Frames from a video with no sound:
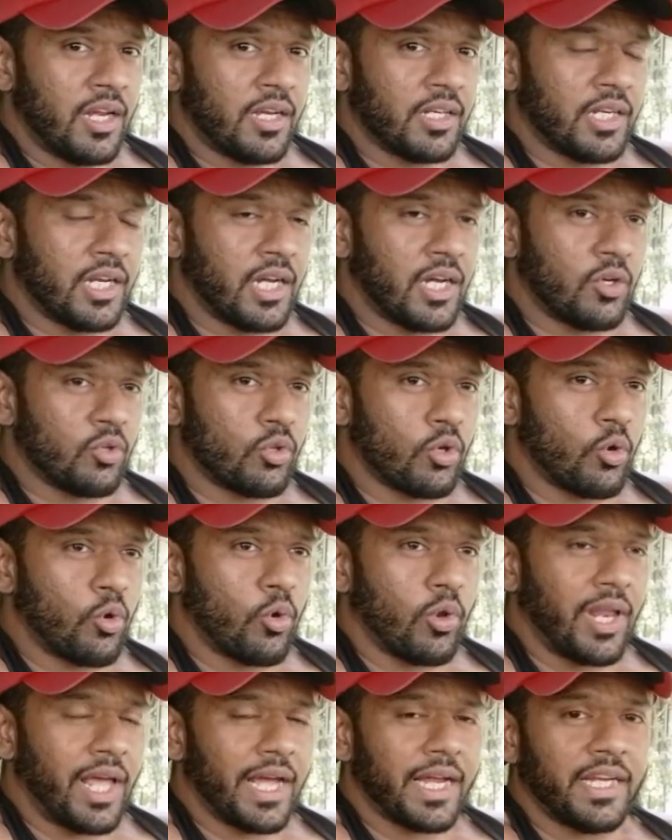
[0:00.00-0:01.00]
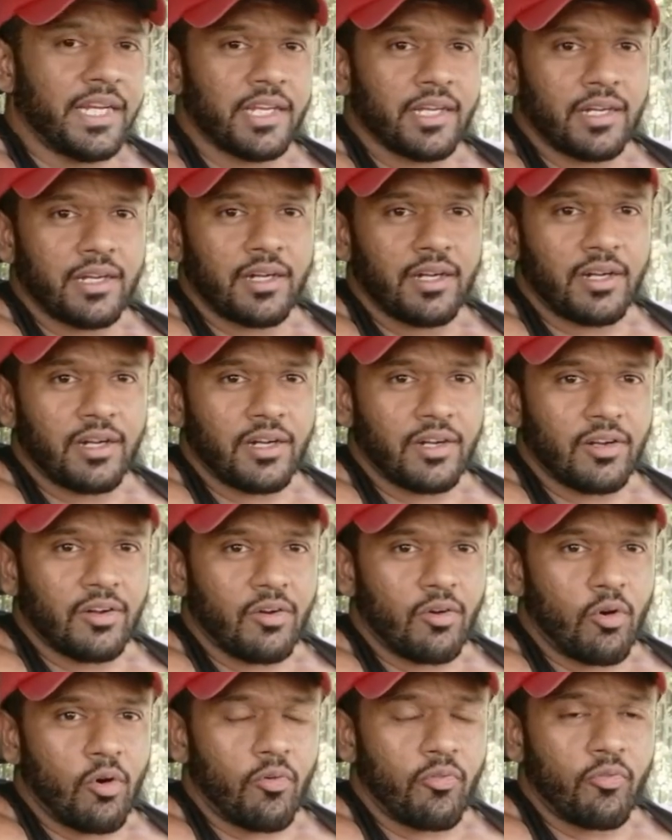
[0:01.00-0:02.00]
Now, the whole idea
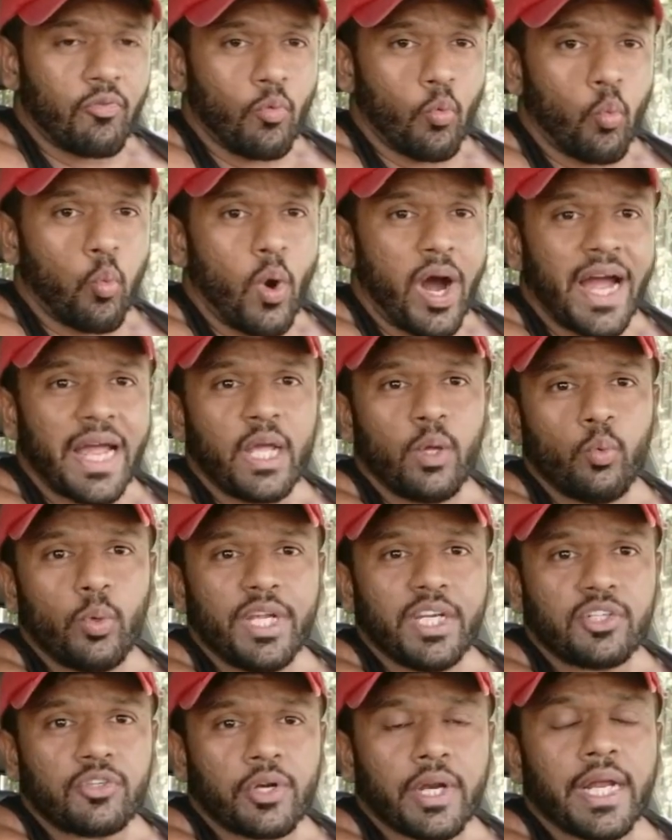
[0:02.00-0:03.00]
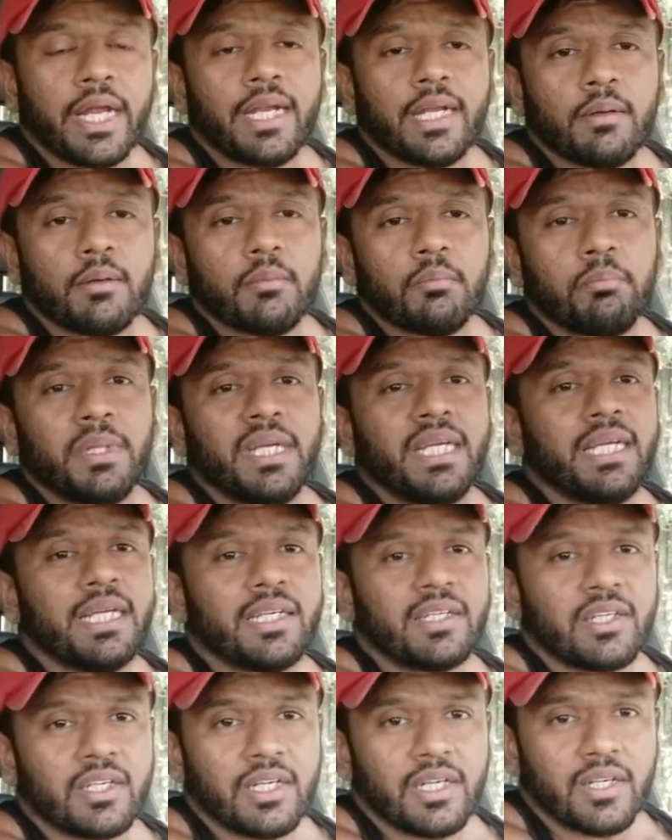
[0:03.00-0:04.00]
of why we train, be
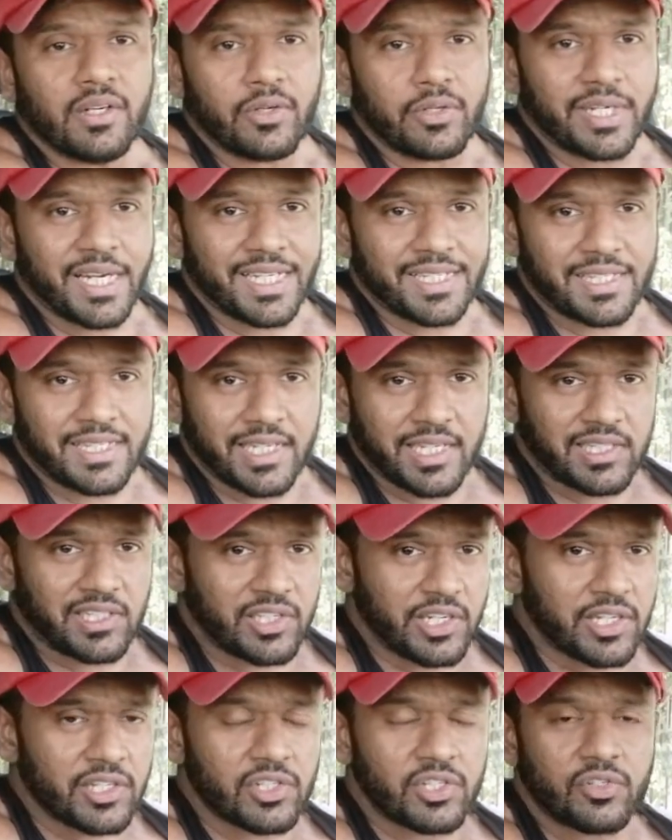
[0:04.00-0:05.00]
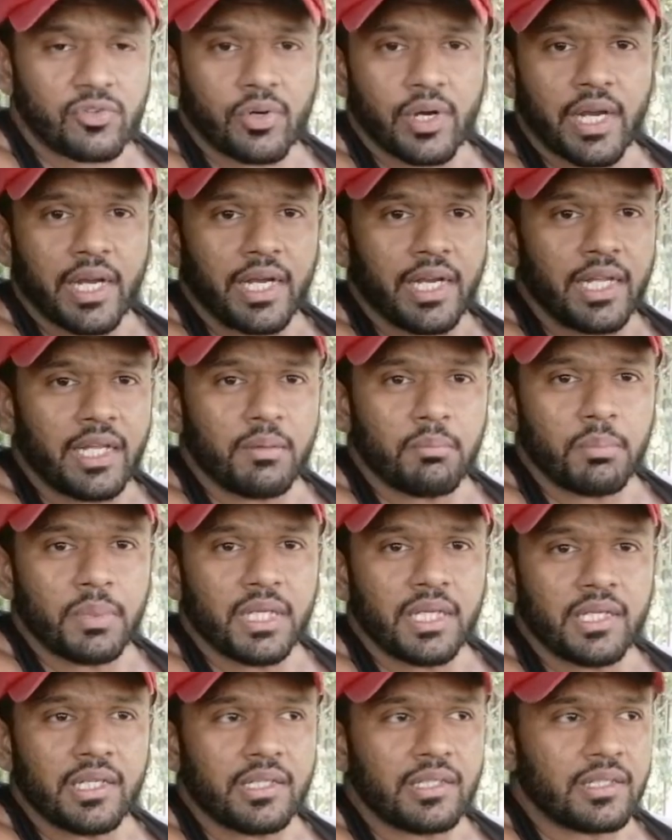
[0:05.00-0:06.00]
it resistance training,
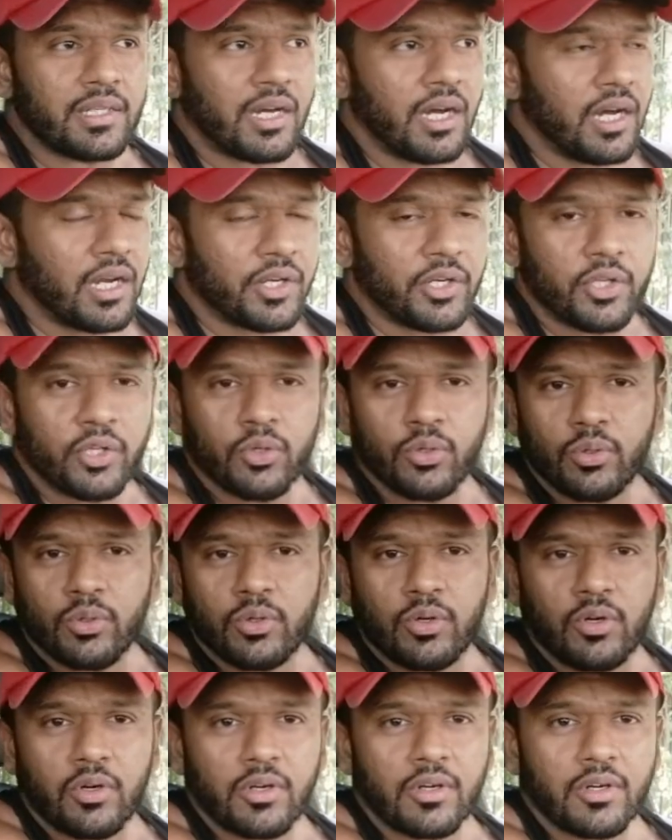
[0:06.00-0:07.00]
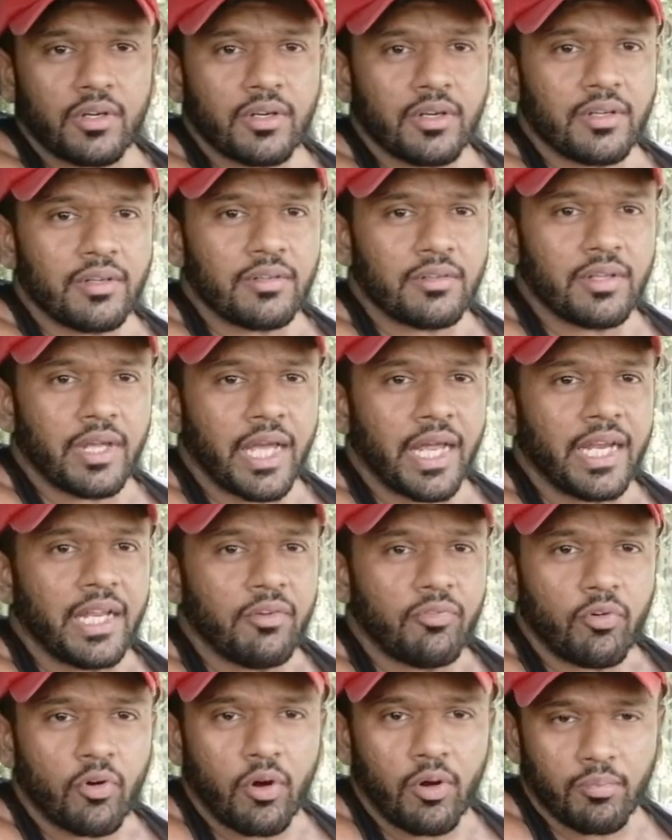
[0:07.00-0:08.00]
be it cardio or any
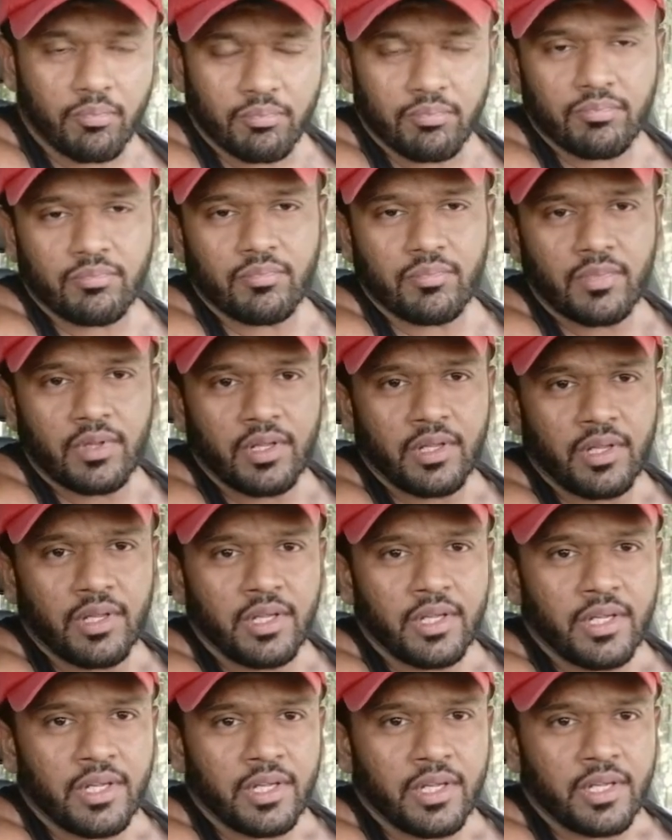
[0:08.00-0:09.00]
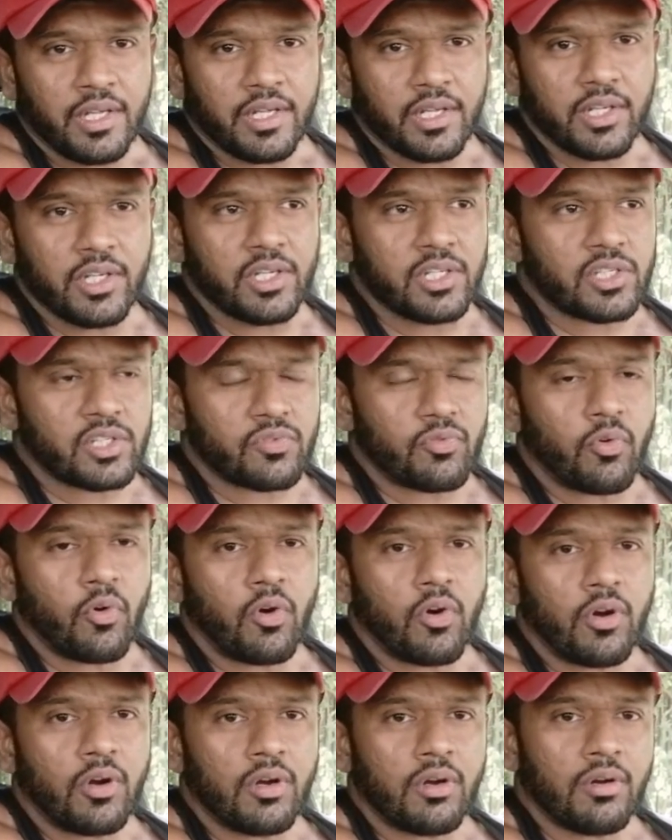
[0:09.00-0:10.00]
form, is
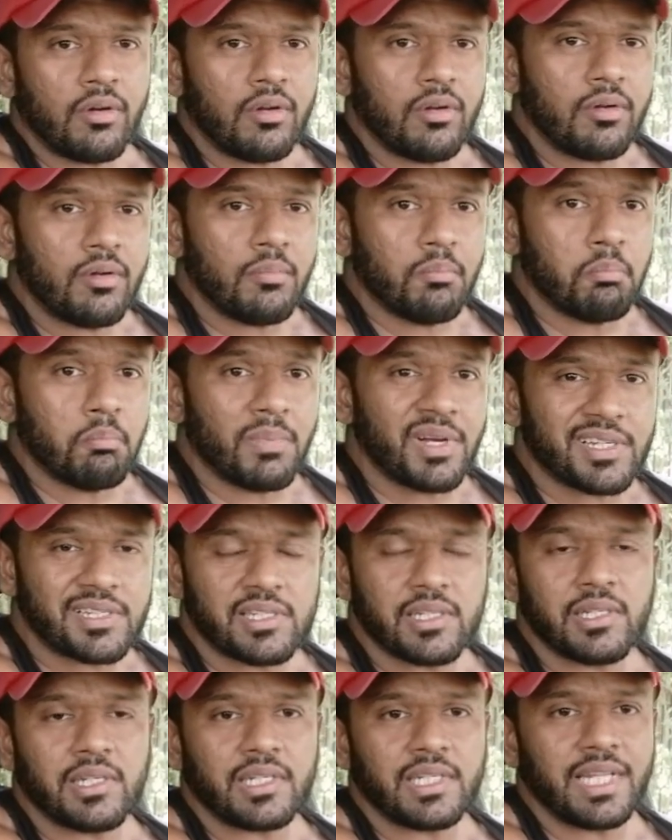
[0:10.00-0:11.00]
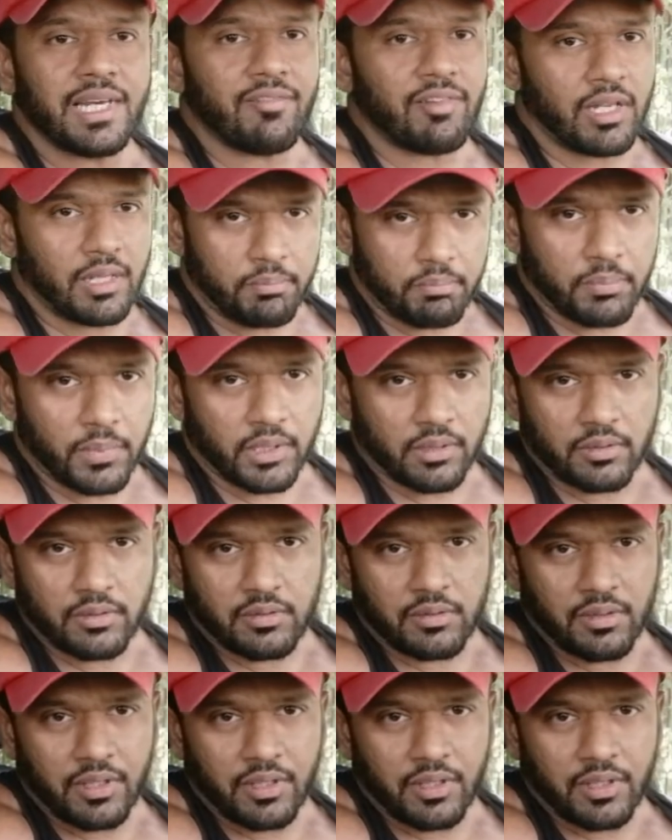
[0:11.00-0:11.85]
for muscle development.